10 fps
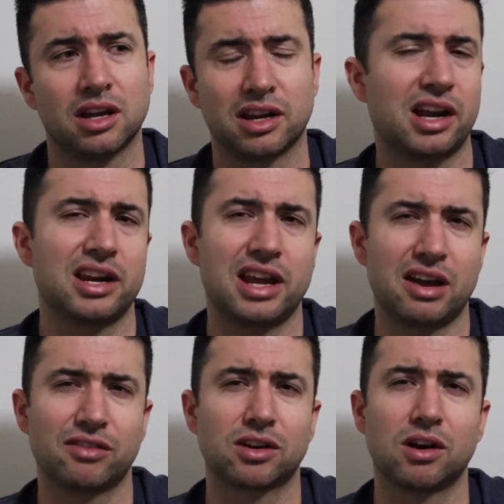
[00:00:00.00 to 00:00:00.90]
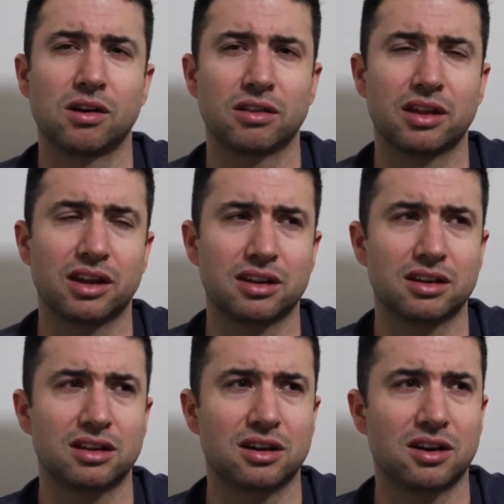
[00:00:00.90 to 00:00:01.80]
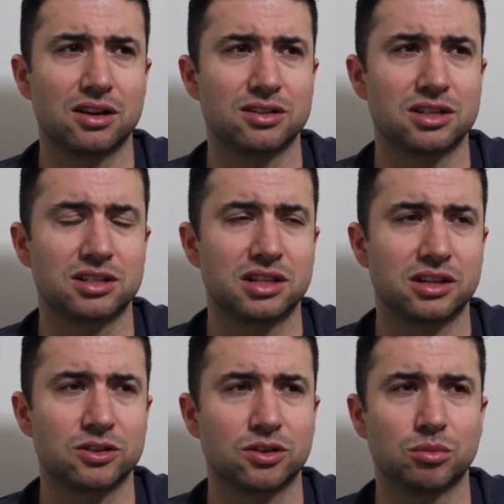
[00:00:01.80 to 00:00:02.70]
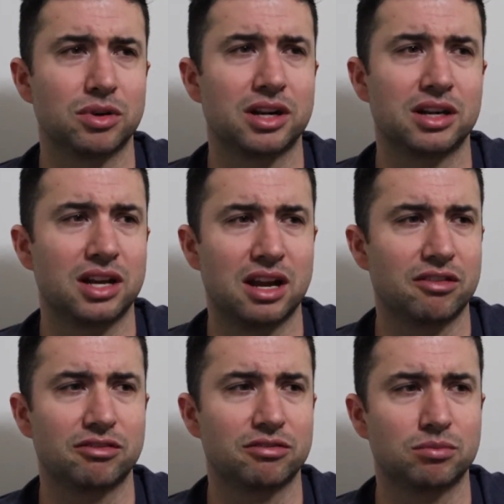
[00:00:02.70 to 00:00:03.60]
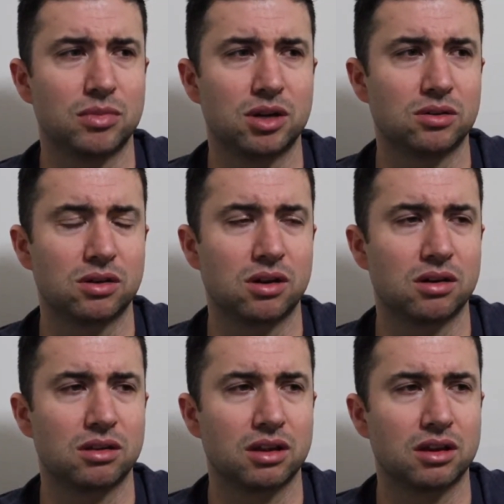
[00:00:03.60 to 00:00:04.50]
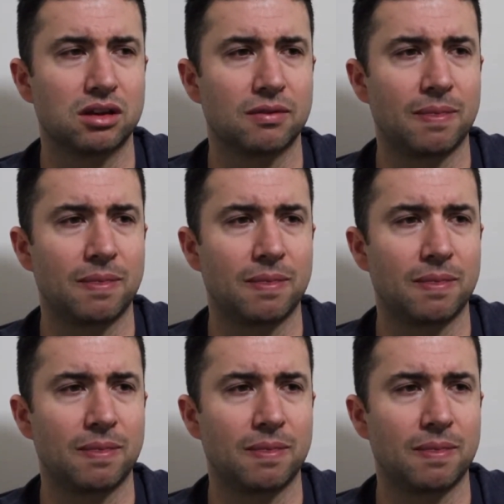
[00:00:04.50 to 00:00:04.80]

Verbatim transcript: And I didn't have a car then, you know, I was sixteen years old, but I didn't have my own car then.